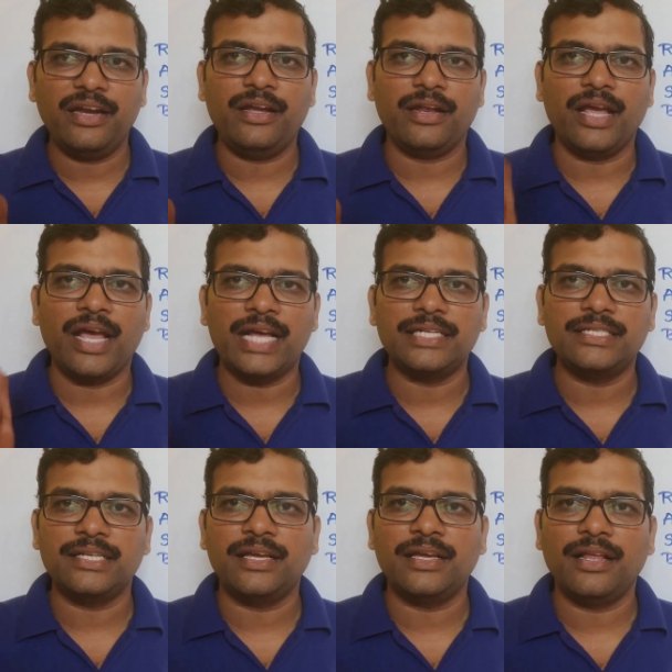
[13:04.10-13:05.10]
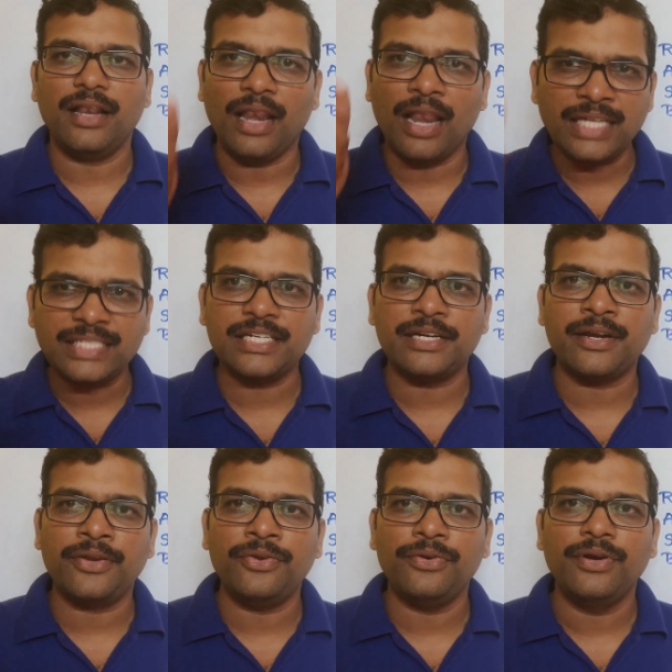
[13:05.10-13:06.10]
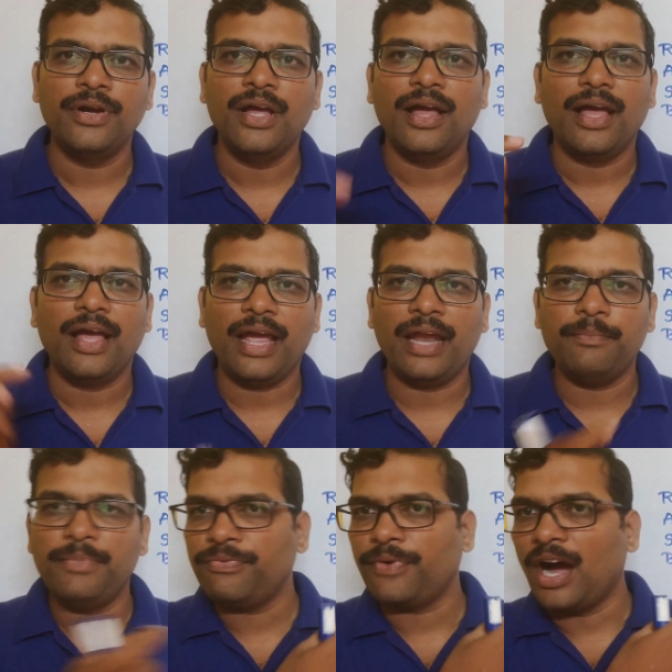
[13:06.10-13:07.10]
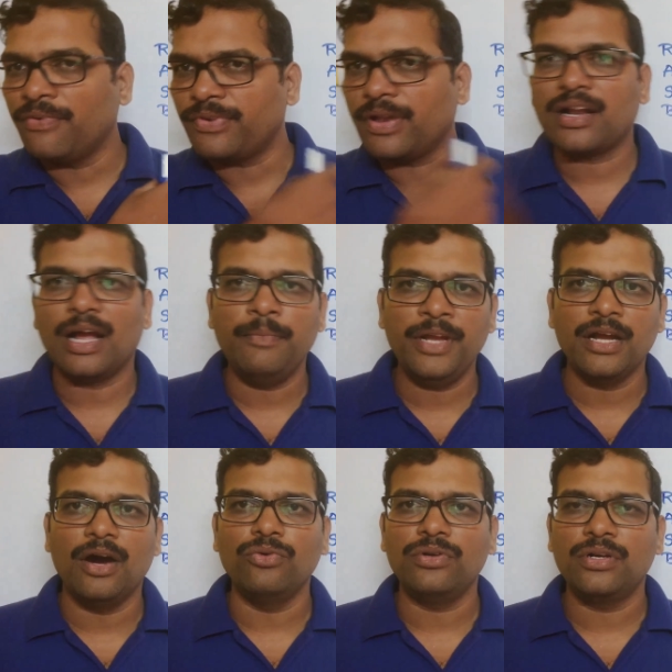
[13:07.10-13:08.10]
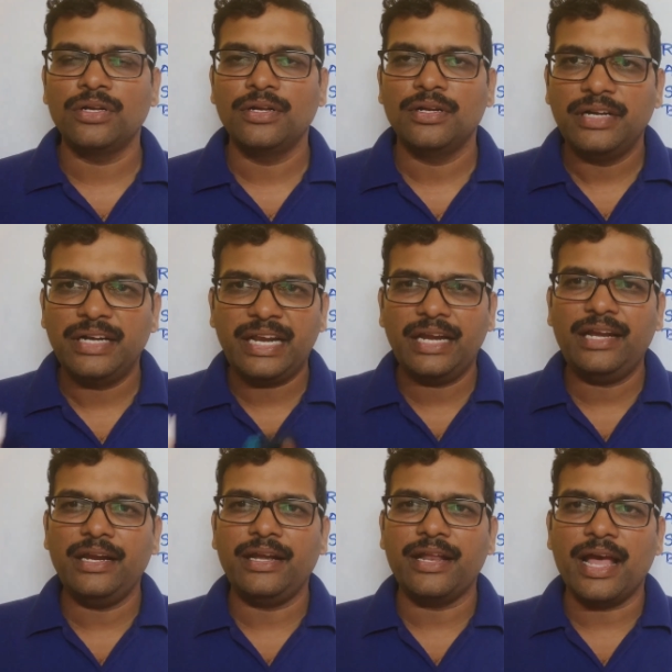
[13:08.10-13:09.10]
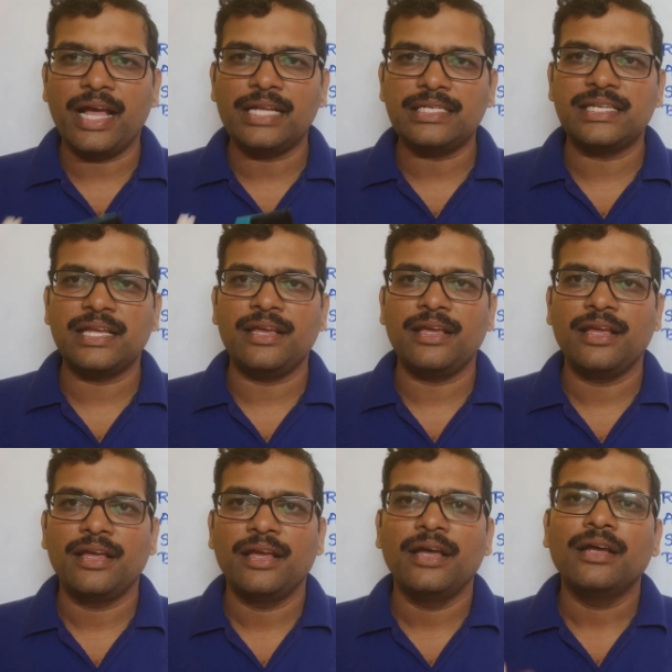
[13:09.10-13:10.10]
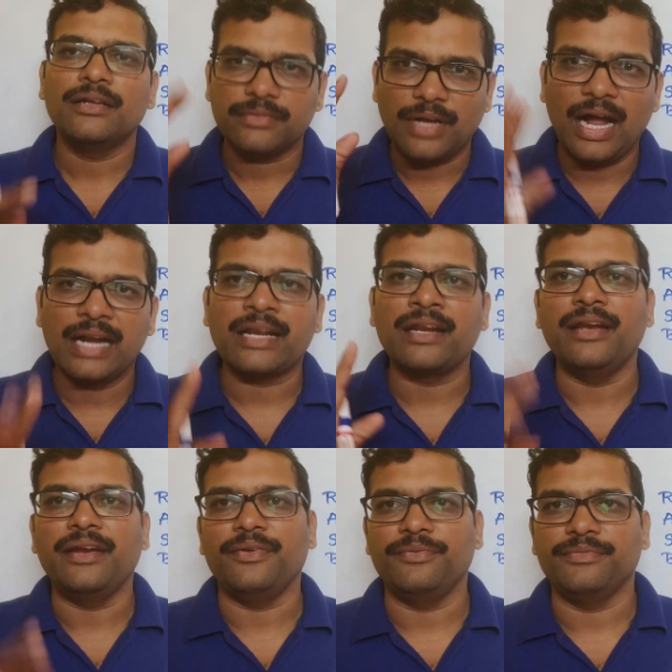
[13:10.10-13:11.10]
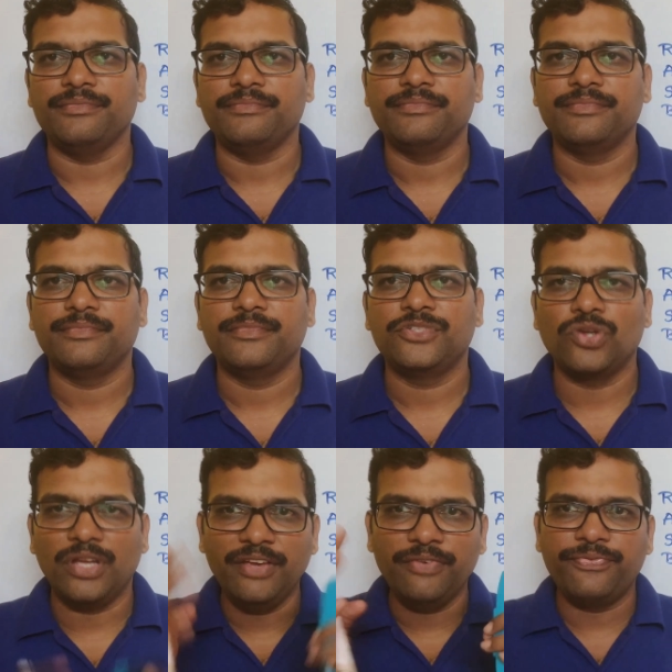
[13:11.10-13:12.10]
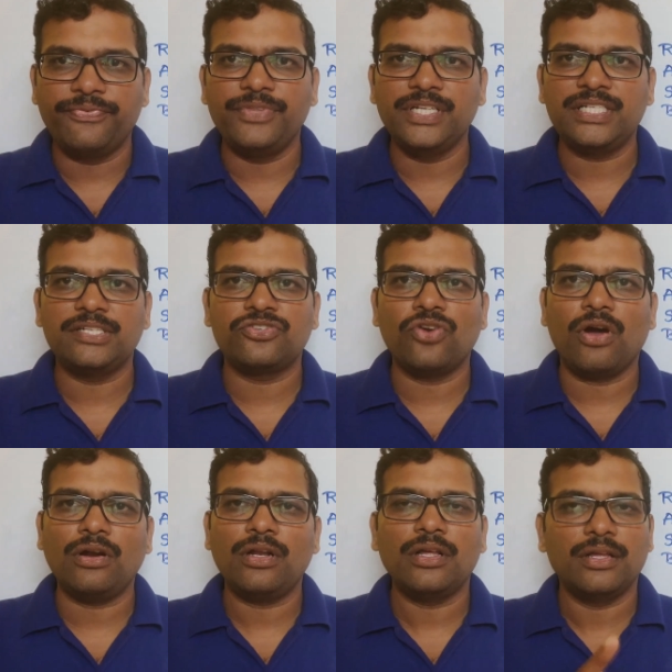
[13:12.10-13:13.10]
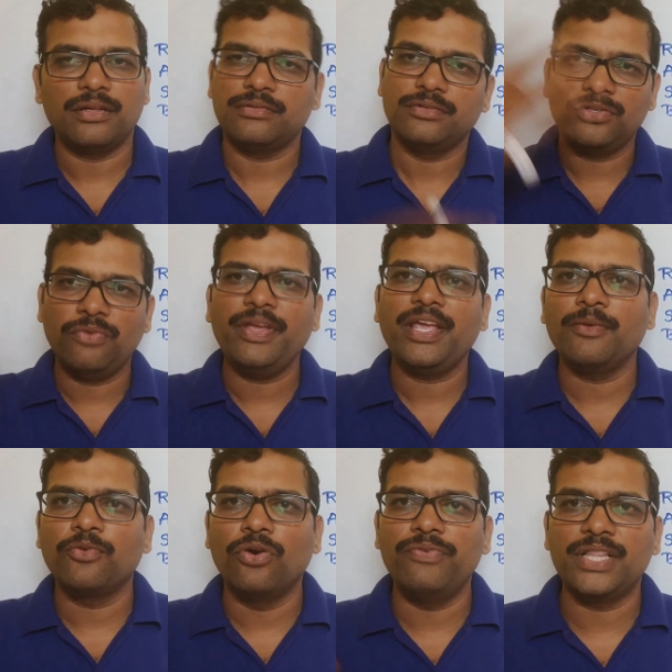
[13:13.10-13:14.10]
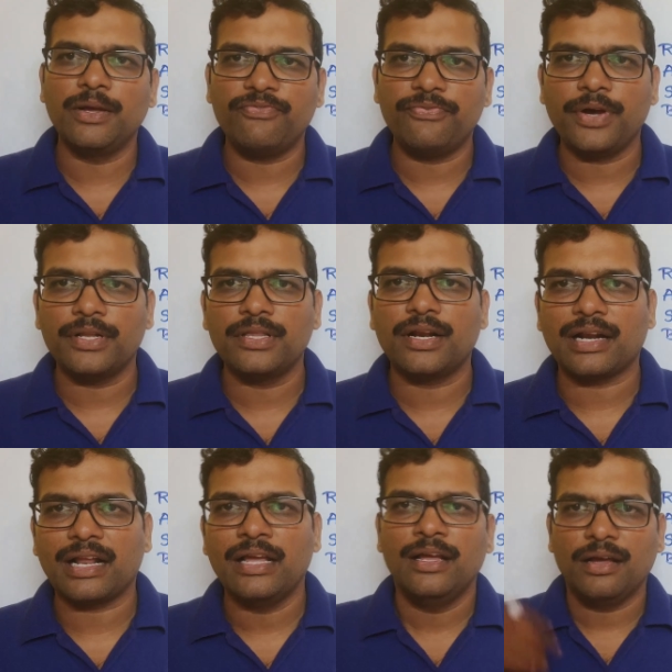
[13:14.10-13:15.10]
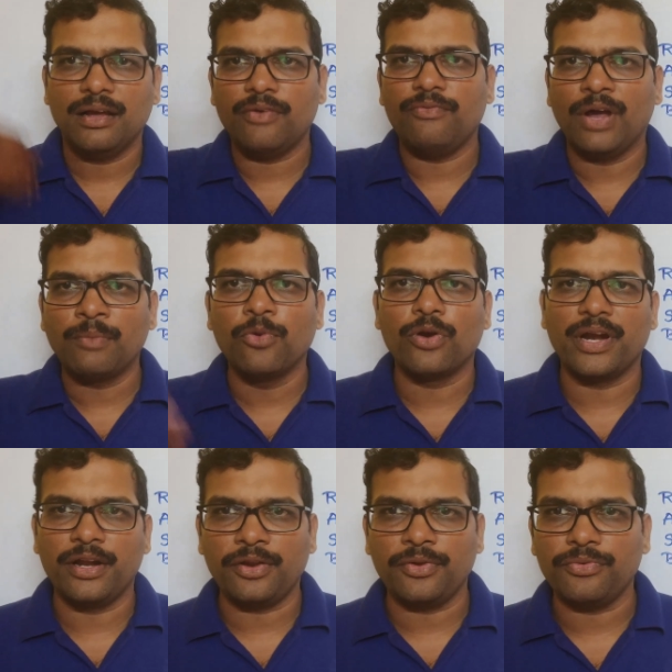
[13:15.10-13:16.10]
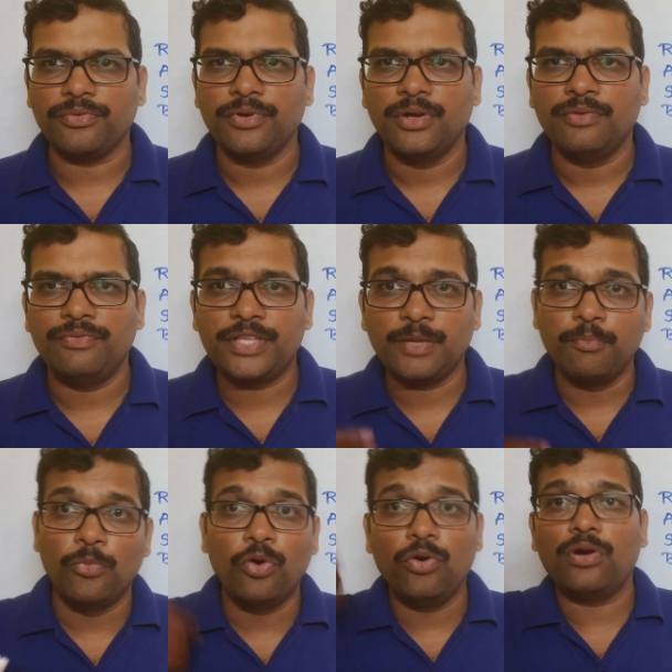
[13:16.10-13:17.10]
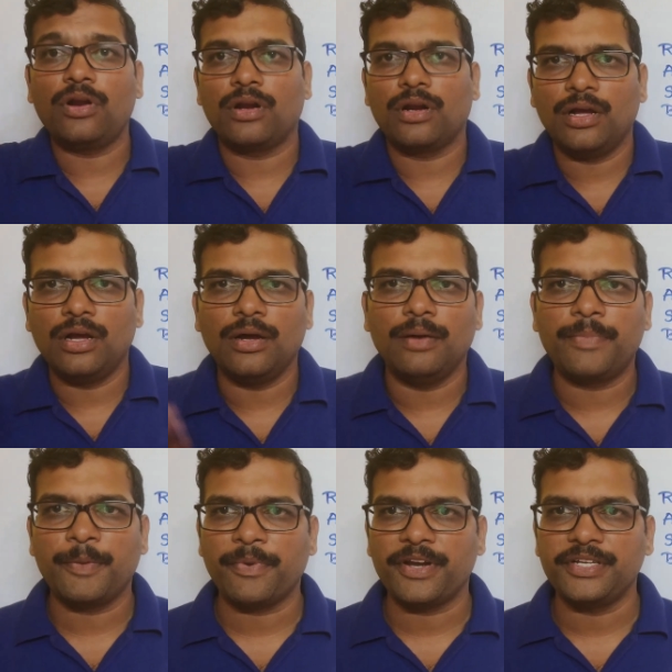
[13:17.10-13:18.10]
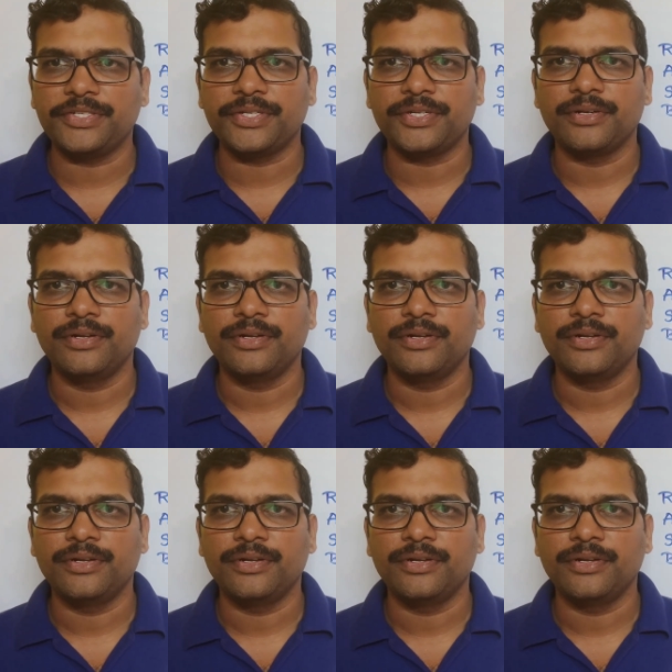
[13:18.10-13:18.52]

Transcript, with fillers: it as a last interview, and after coming out, treat it as an alternative. So if this is not, so we can go with the further one more interview with a more preparation.